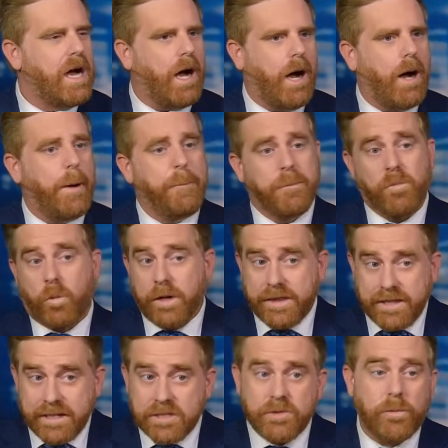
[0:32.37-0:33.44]
Um, with
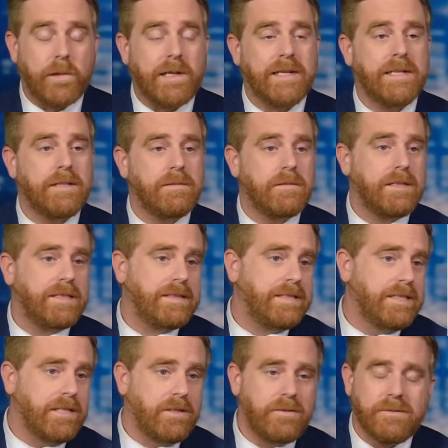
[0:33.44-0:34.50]
this one, uh,
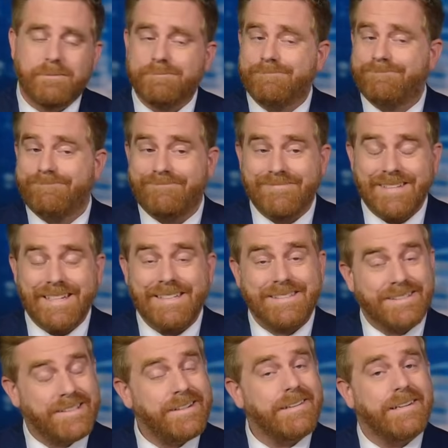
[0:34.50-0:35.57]
you know, it's
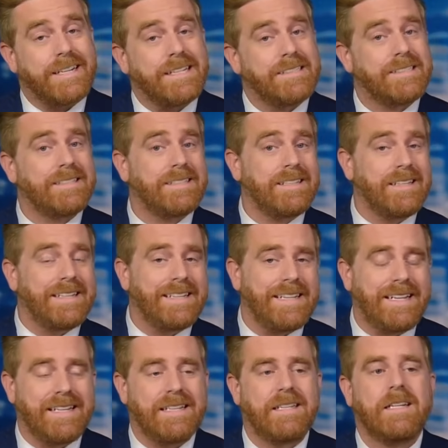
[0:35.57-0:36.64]
serious,
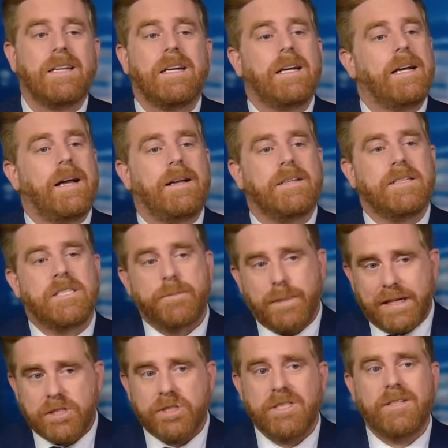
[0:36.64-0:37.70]
it, it,
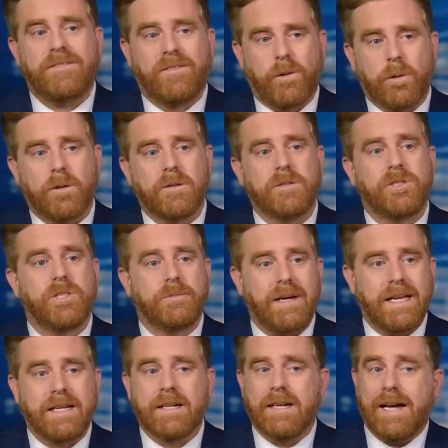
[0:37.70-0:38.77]
especially for
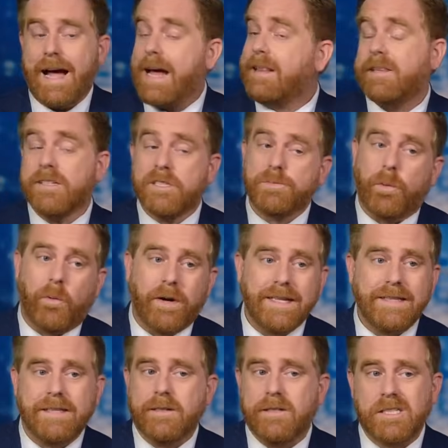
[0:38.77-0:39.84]
Jamaica at this
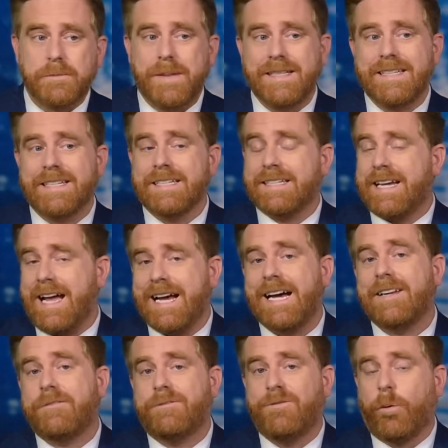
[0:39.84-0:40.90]
point. They're expecting a
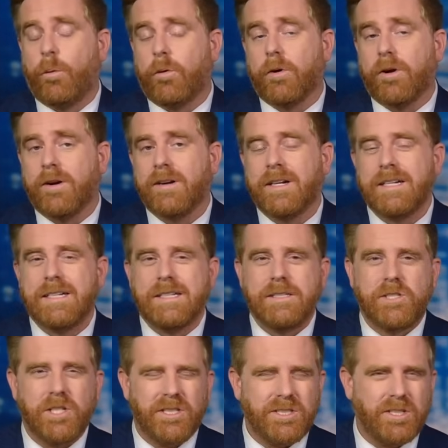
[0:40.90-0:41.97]
Cat 4
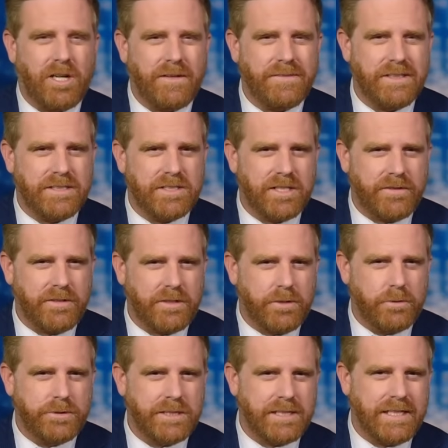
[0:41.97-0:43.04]
just off the southern
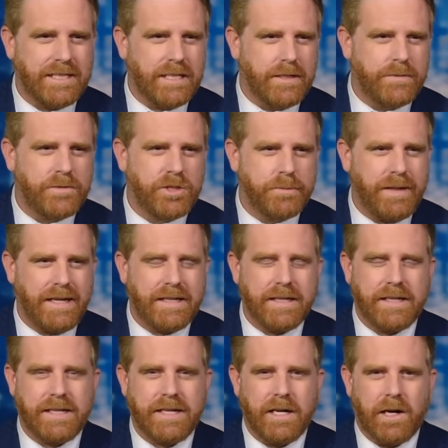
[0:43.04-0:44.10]
coastline of
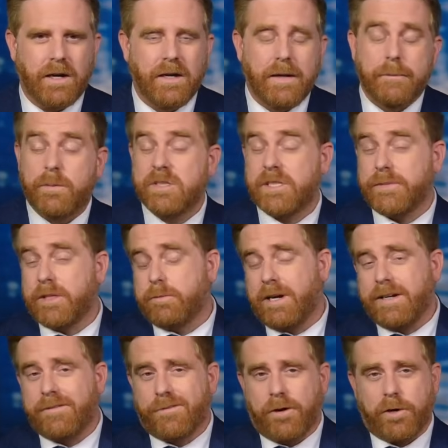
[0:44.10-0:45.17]
Jamaica here, puts them in the
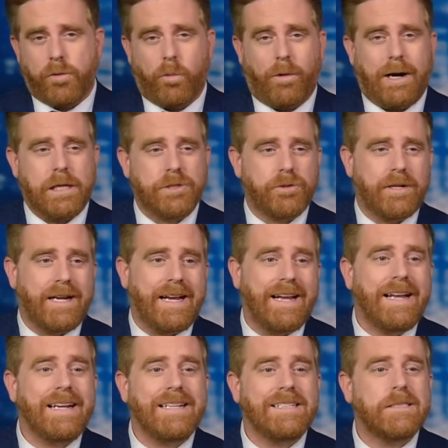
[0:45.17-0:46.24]
right front quadrant,
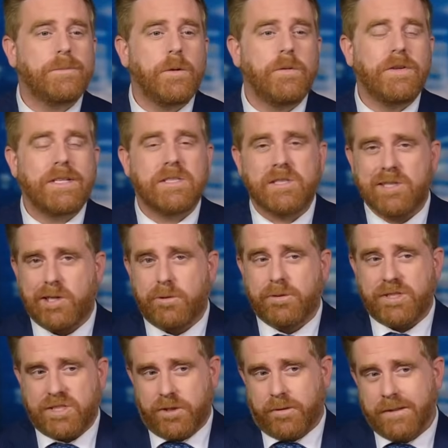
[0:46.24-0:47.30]
and it's moving slow.
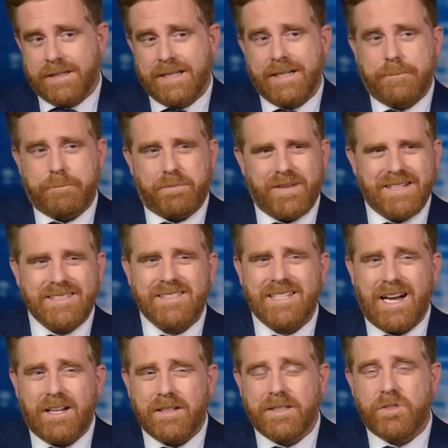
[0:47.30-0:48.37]
So a
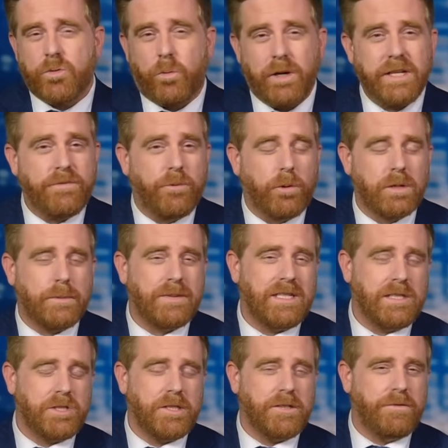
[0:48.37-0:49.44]
solid 24 to
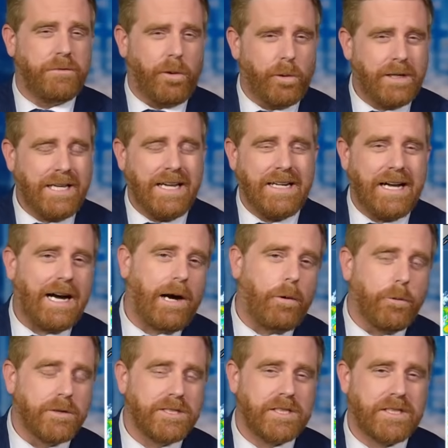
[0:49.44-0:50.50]
potentially 48
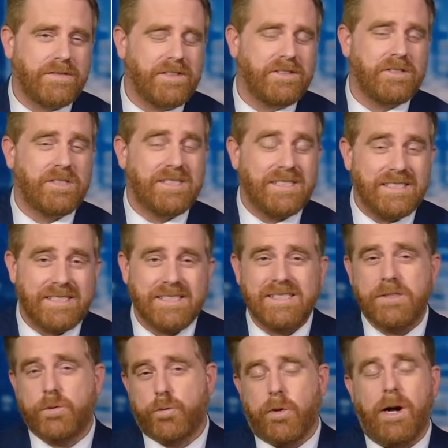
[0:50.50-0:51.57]
hours of
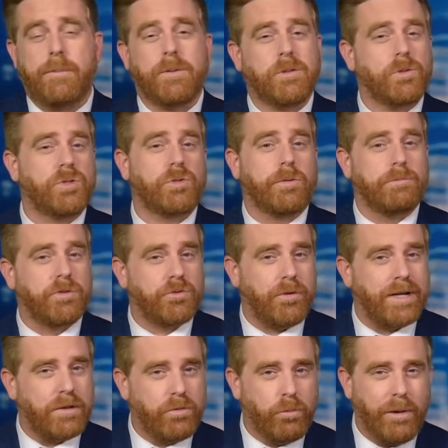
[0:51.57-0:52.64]
consistent tropical storm
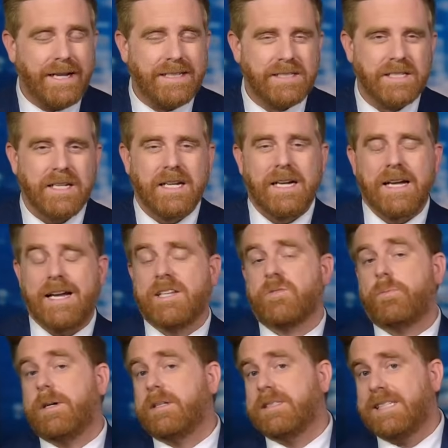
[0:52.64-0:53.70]
strength winds, as
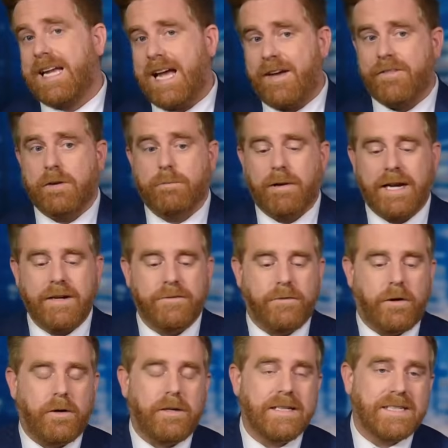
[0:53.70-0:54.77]
well as heavy
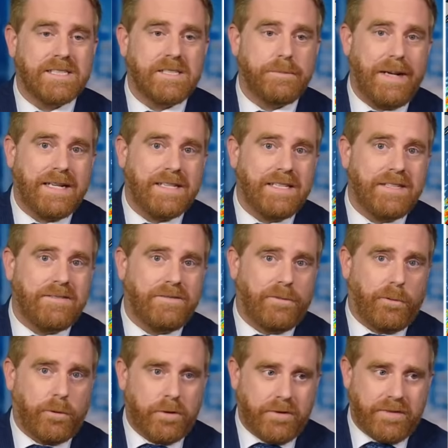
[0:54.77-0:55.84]
rainfall expected
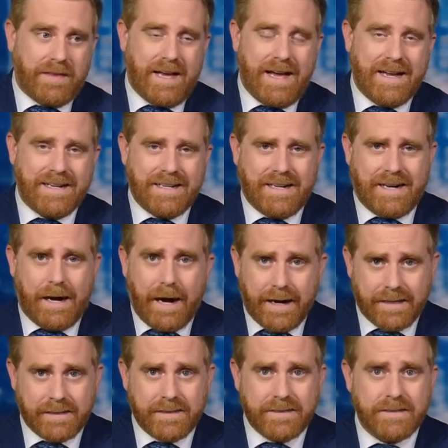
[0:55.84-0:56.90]
for that
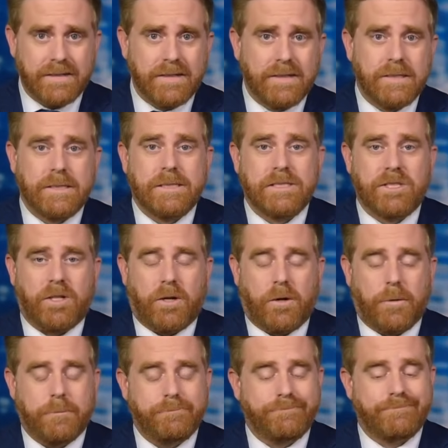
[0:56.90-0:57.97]
island.
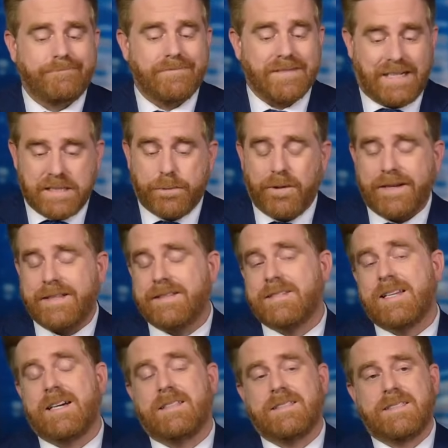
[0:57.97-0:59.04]
So let's break this
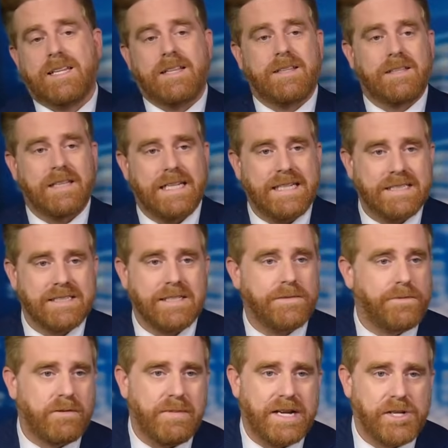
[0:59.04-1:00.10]
down. Let's get the latest
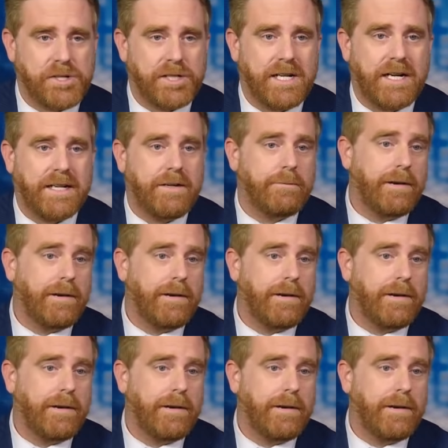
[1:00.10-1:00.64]
information on it.